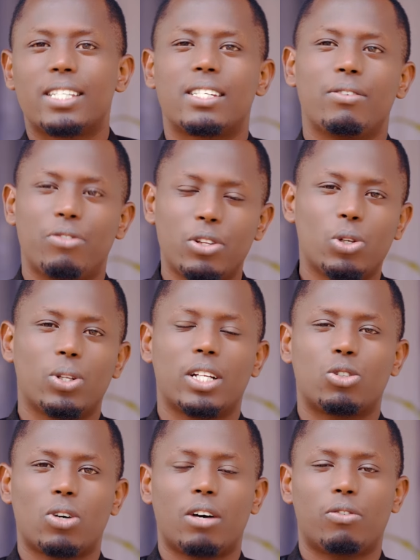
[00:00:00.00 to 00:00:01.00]
It's a video
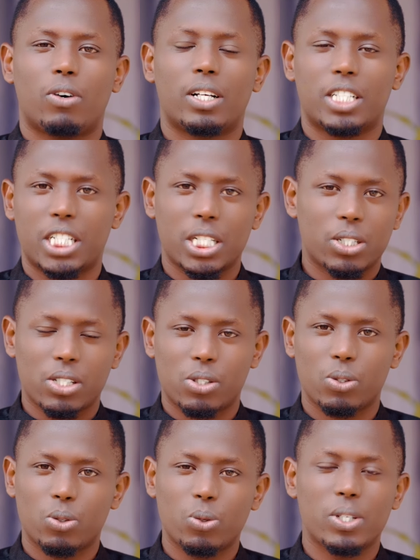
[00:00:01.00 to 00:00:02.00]
that we have chose
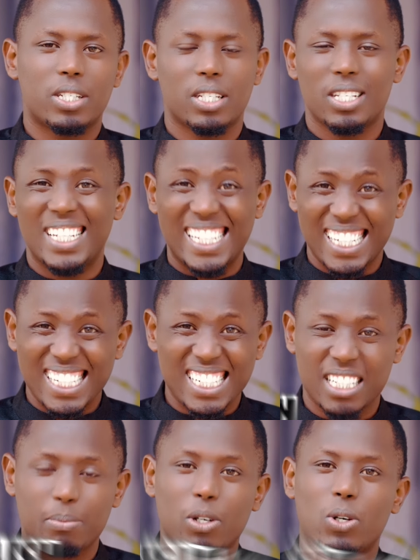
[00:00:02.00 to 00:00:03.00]
to do it in
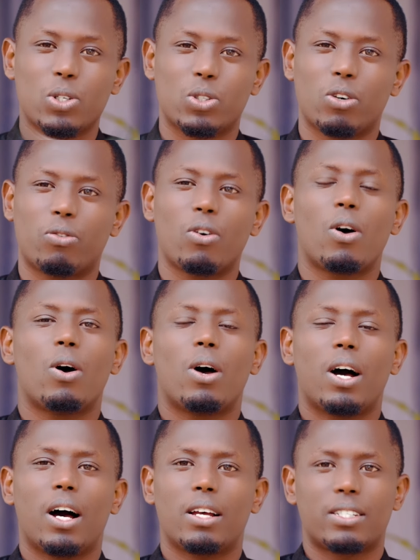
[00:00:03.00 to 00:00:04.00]
English because of
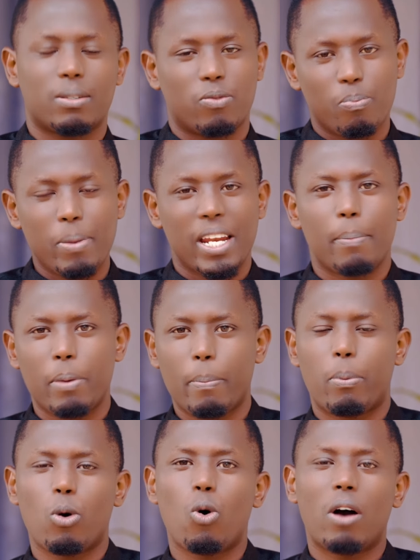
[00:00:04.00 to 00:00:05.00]
many
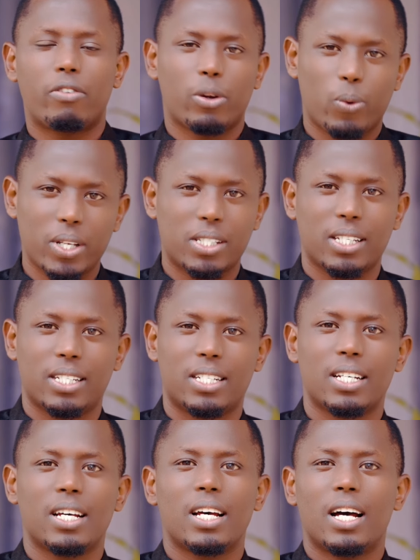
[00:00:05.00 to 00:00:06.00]
people who have requested,
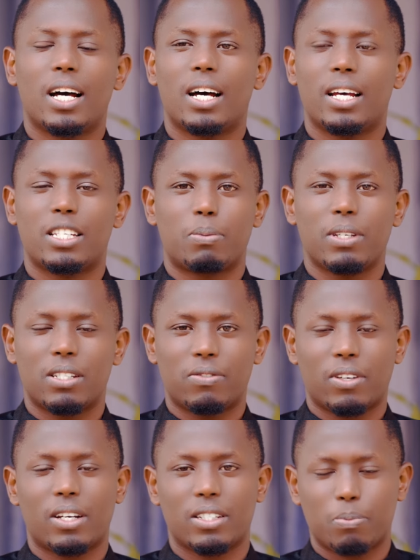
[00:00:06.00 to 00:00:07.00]

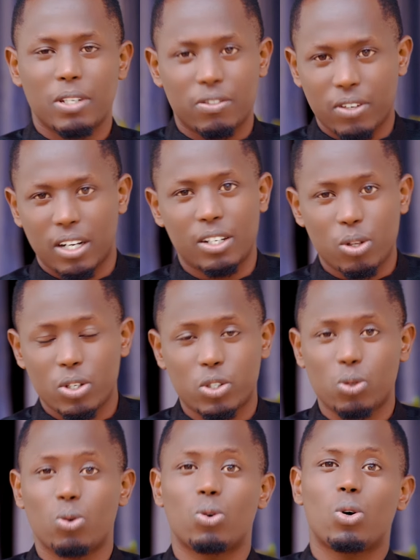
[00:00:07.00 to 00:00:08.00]
specifically
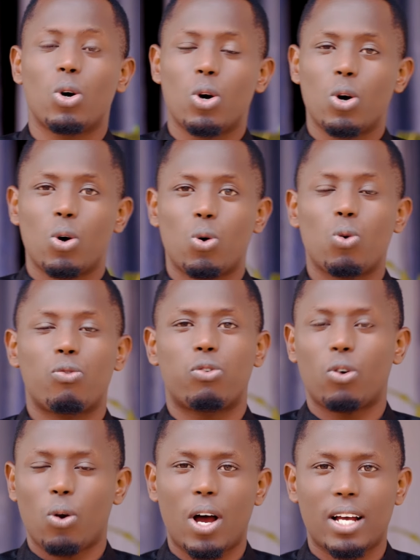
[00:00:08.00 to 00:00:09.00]
those who
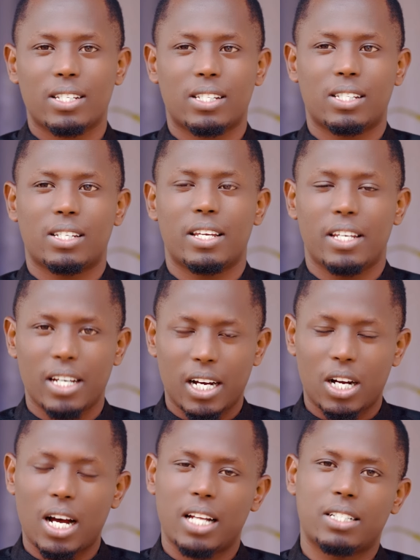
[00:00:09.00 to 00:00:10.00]
follow us
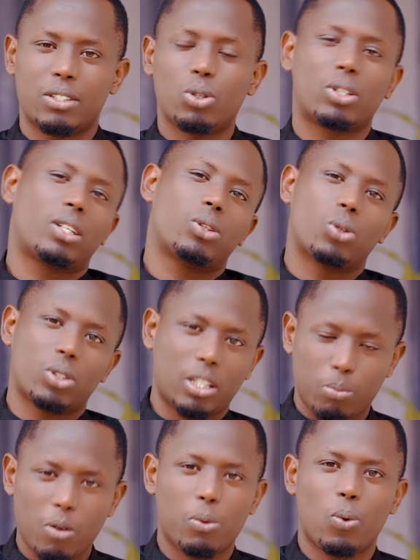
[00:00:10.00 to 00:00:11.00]
here at
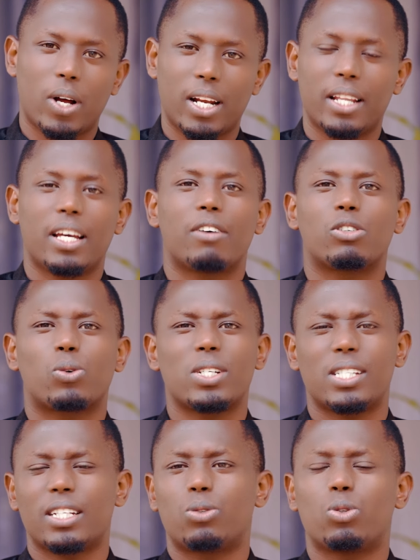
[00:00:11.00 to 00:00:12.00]
Dr. Bob Rwanda. They have
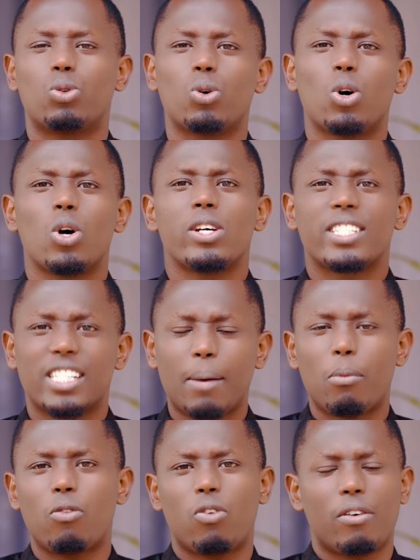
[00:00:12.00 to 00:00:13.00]
requested that we do
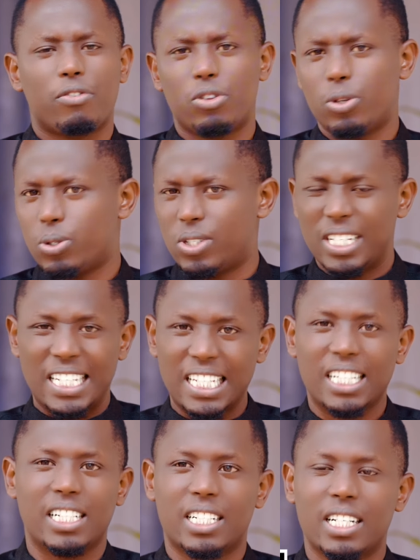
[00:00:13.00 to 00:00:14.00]
some of our videos in
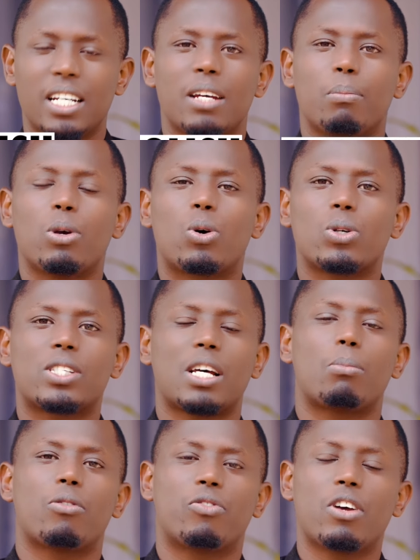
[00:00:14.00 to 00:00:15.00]
English because
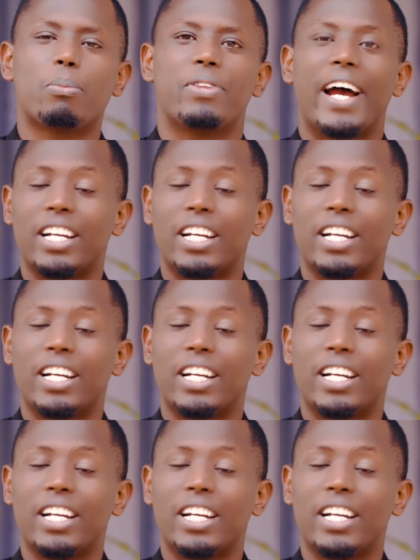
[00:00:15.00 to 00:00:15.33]
some of them,